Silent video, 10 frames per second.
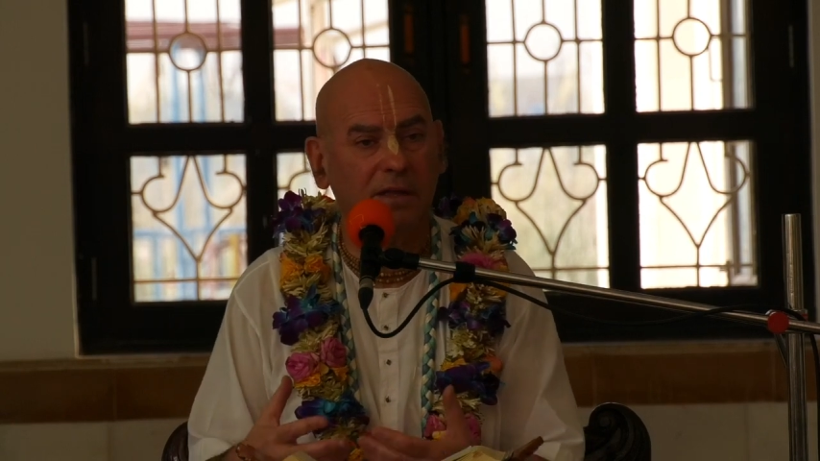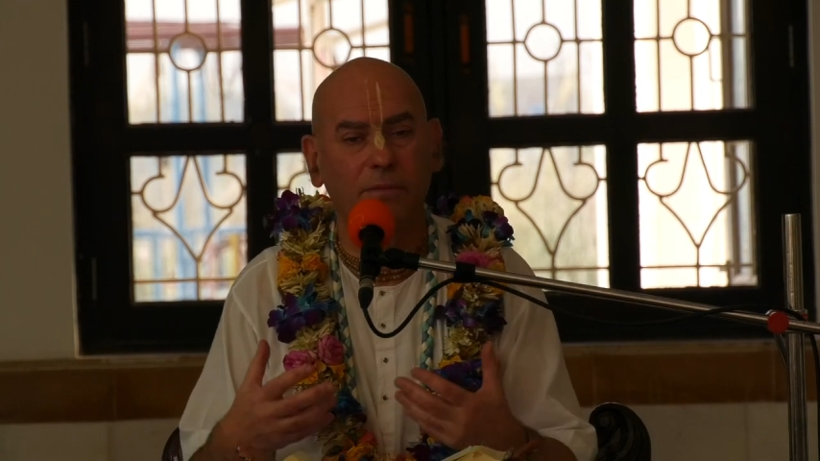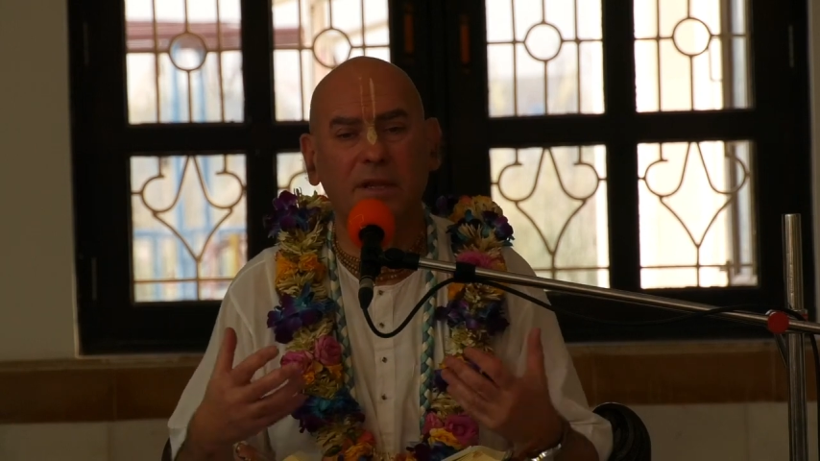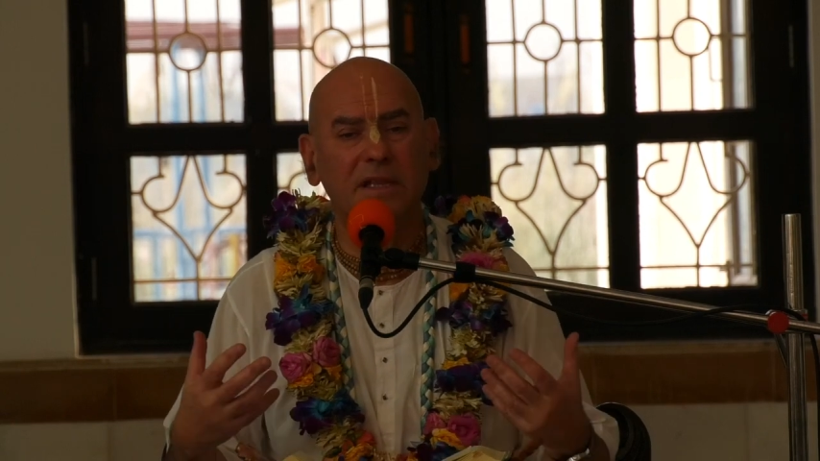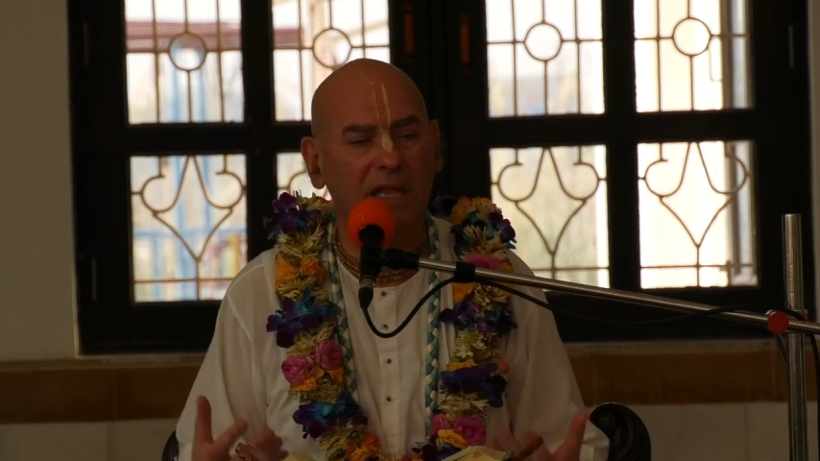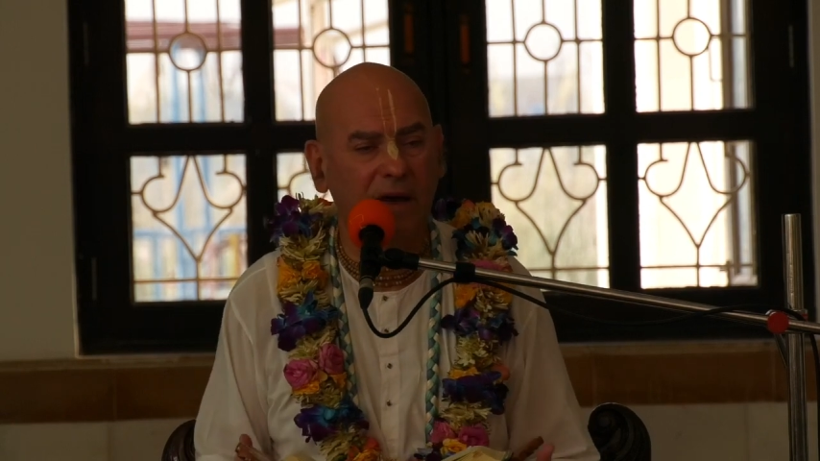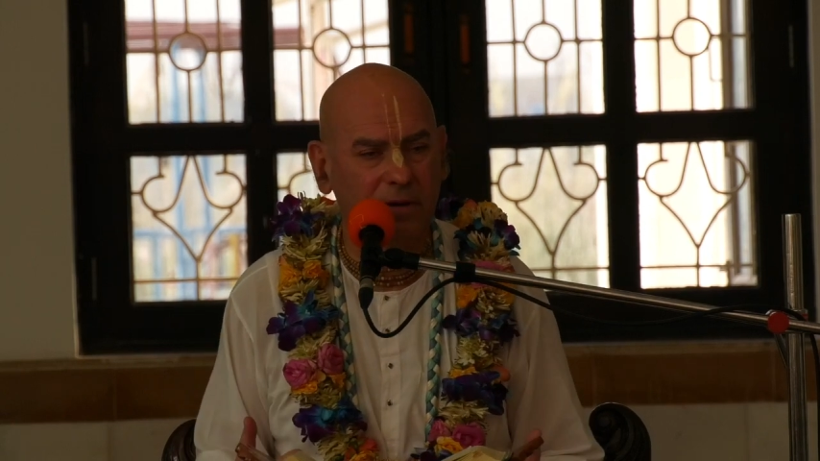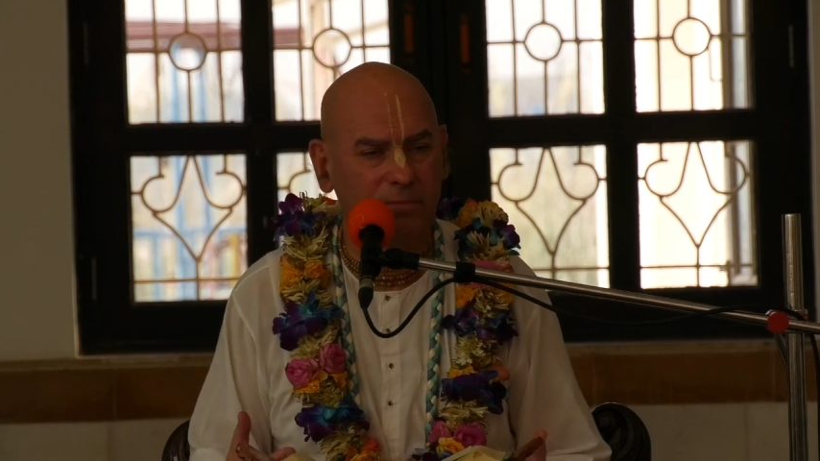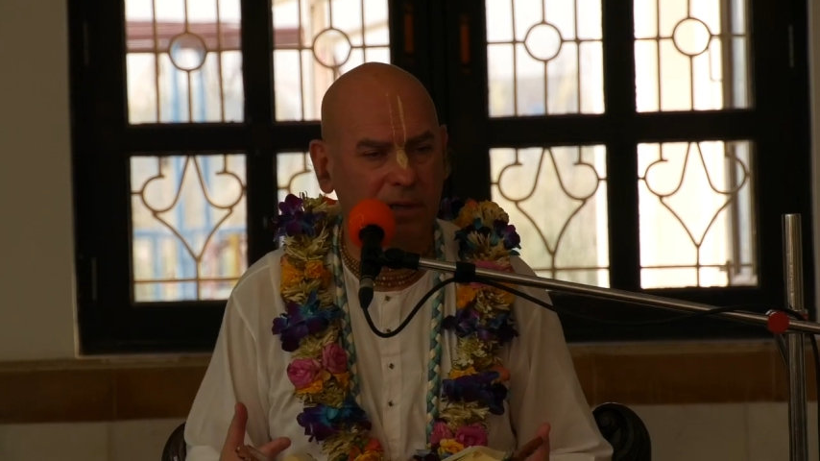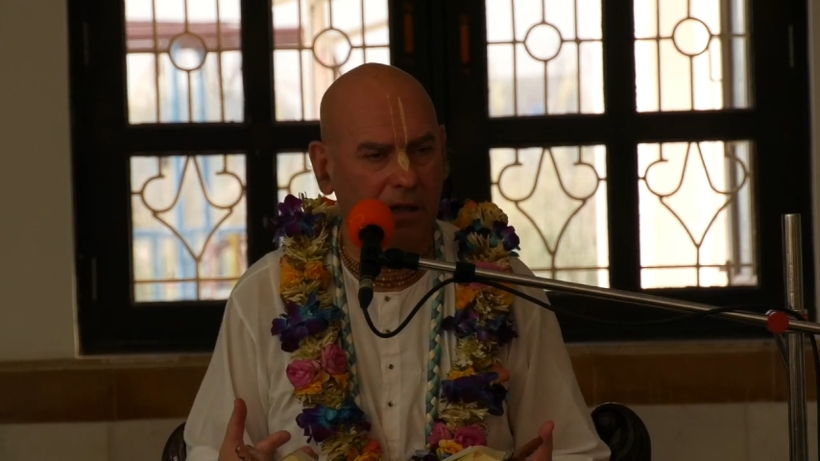they will
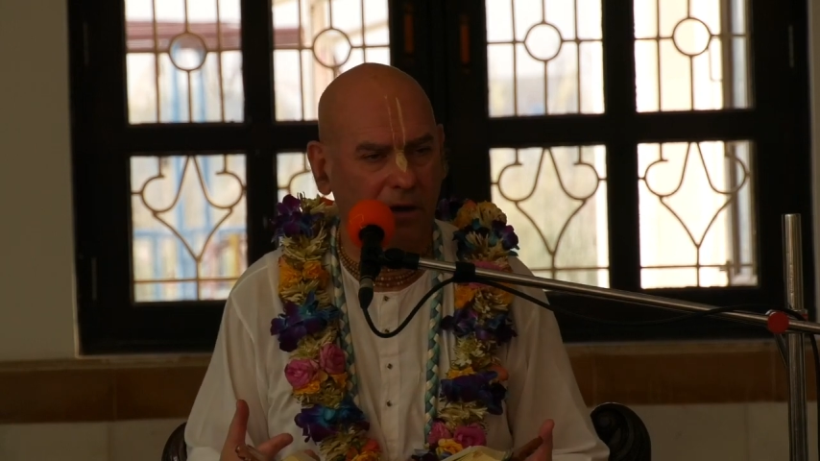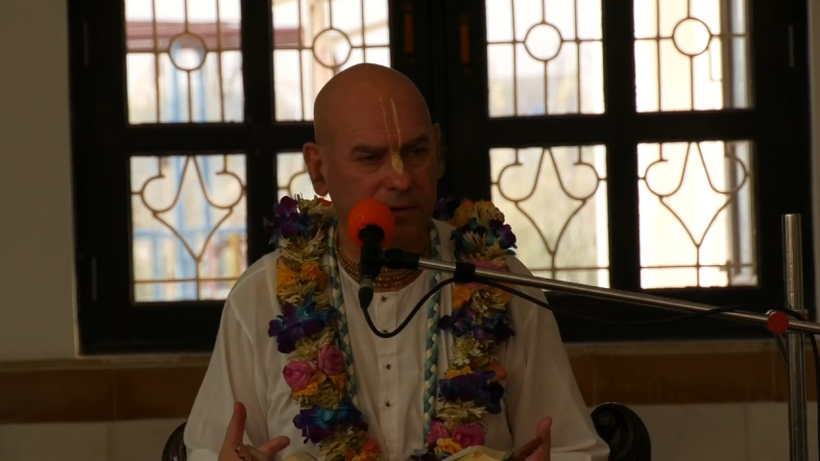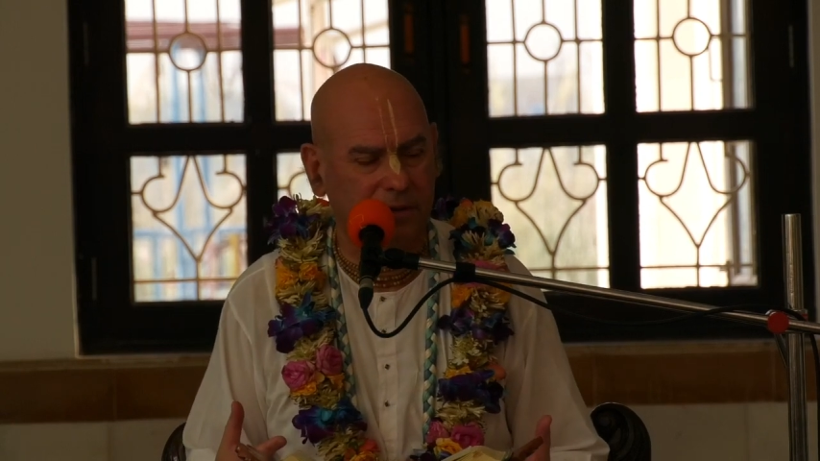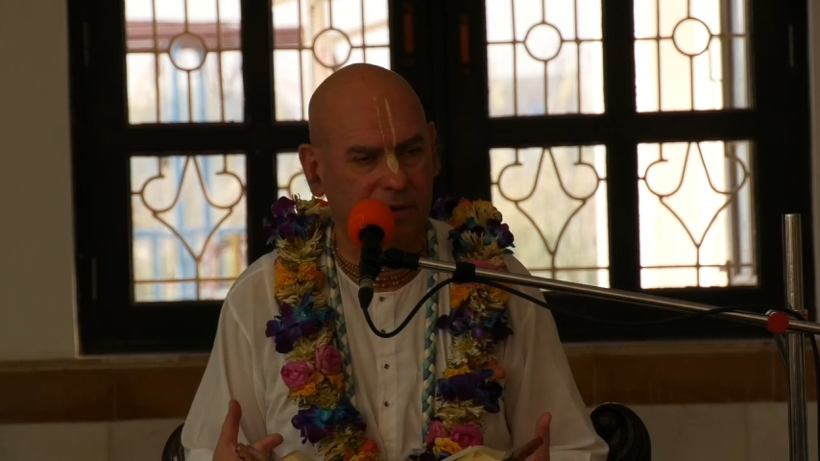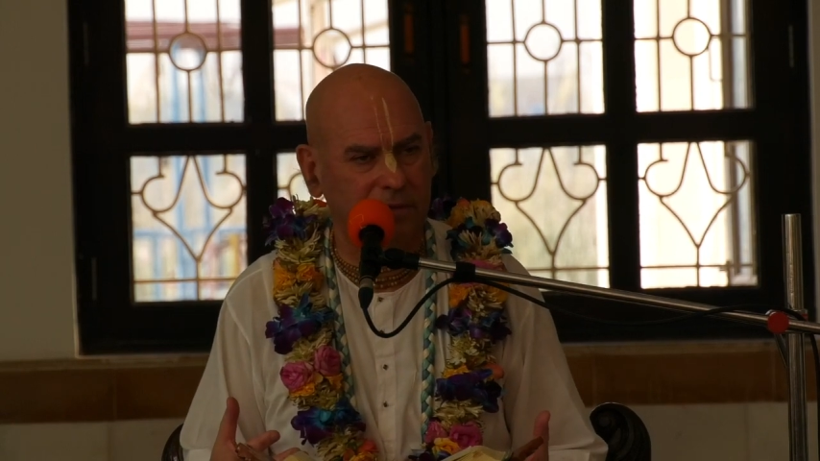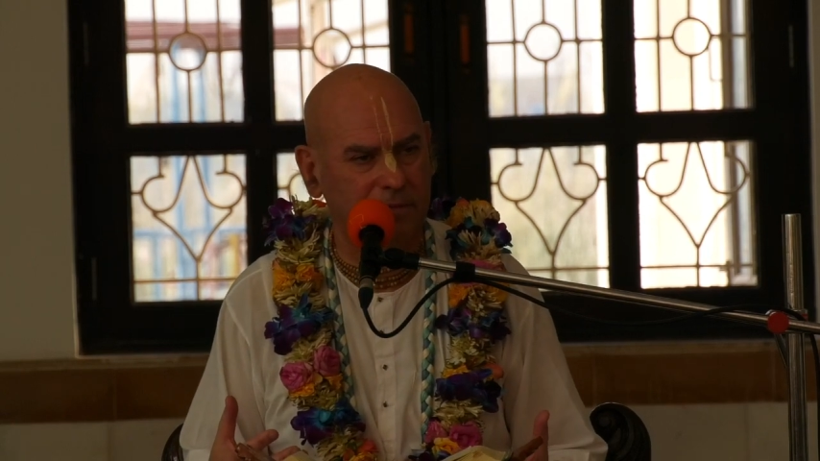never be lost.